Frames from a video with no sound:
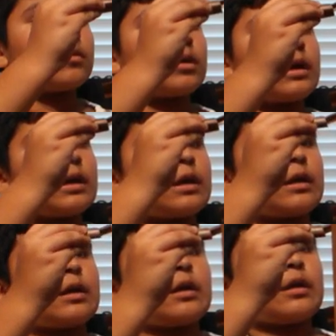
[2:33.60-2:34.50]

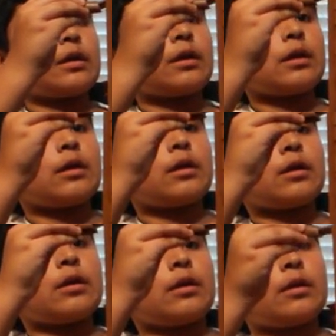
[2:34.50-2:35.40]

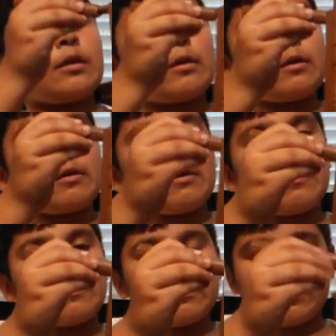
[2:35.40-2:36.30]

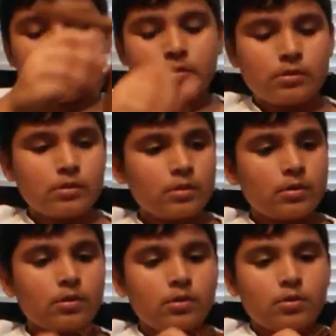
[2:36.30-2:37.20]

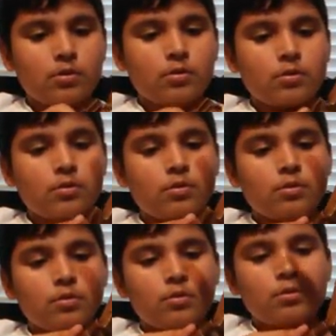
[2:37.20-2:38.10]

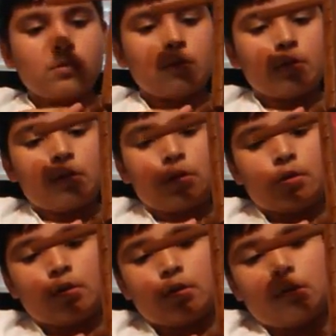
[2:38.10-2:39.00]

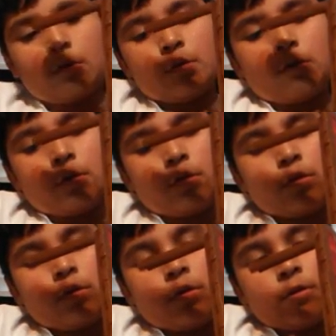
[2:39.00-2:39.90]

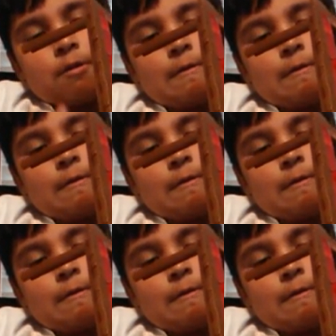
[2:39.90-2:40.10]
Nothing is said.